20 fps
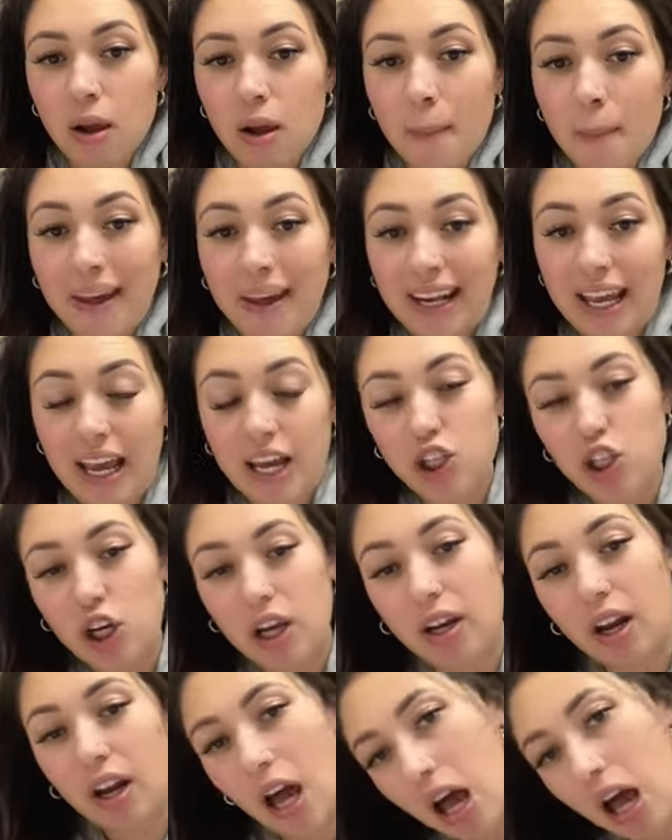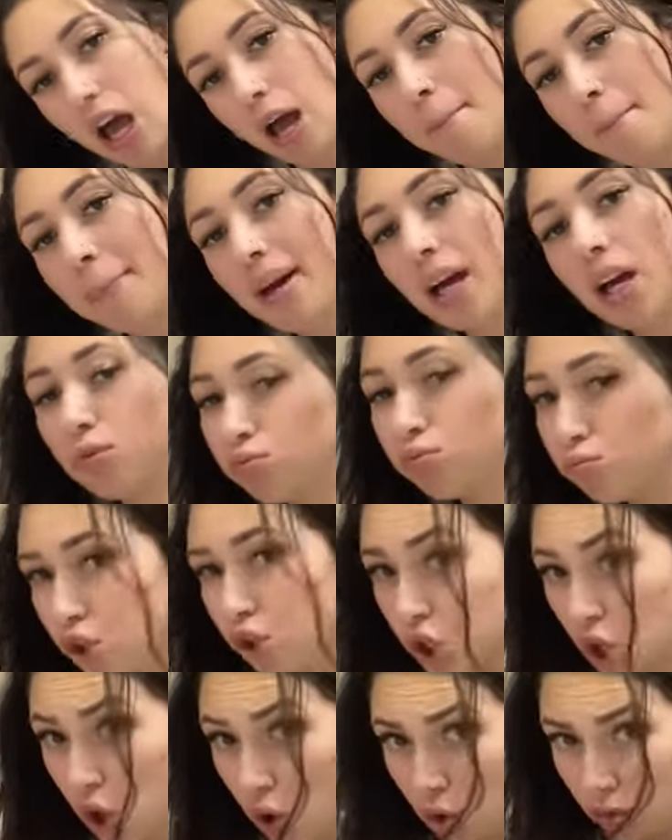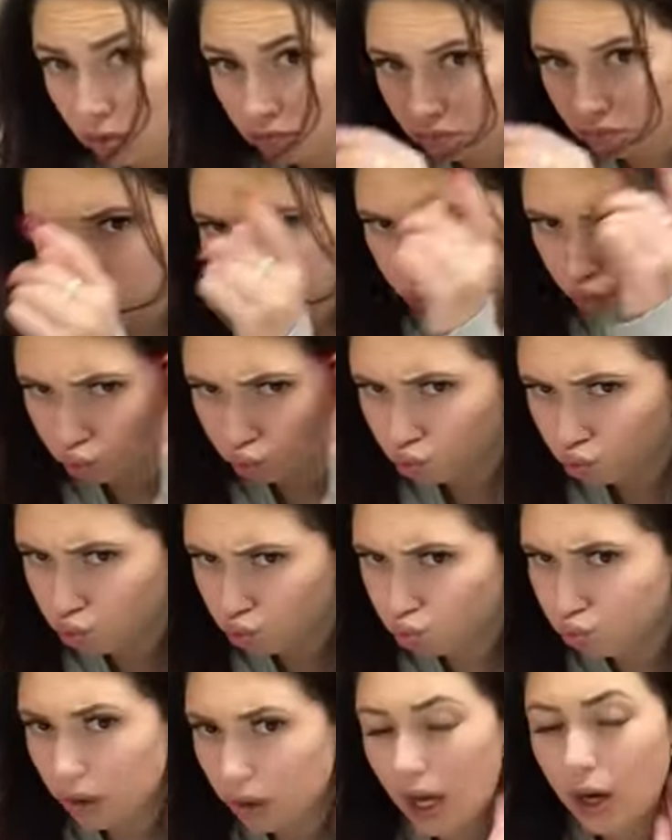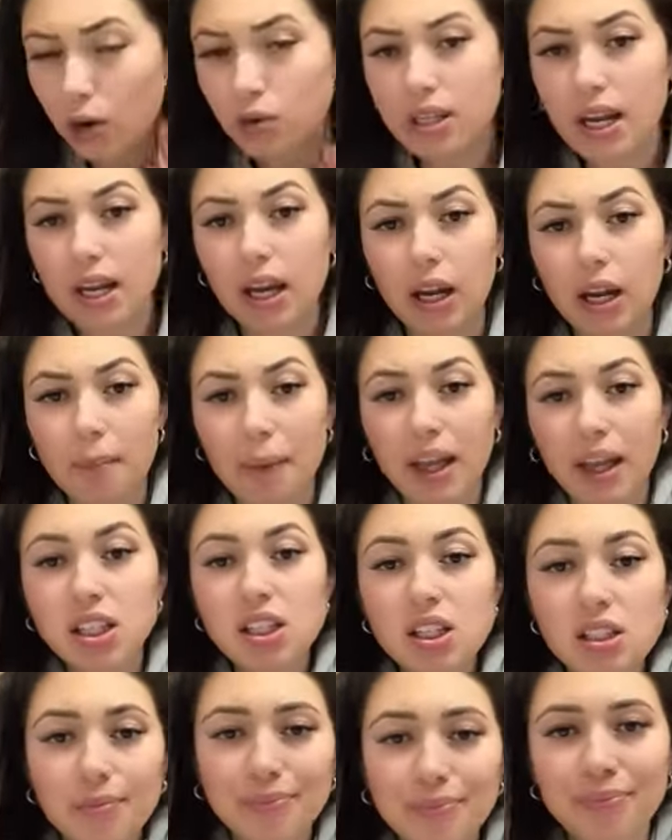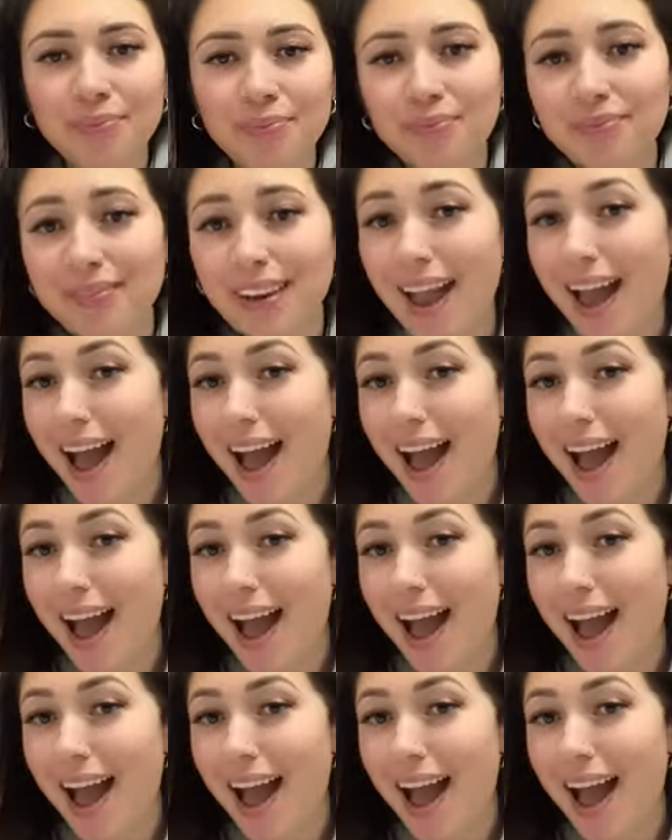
medication. So I don't take any meds.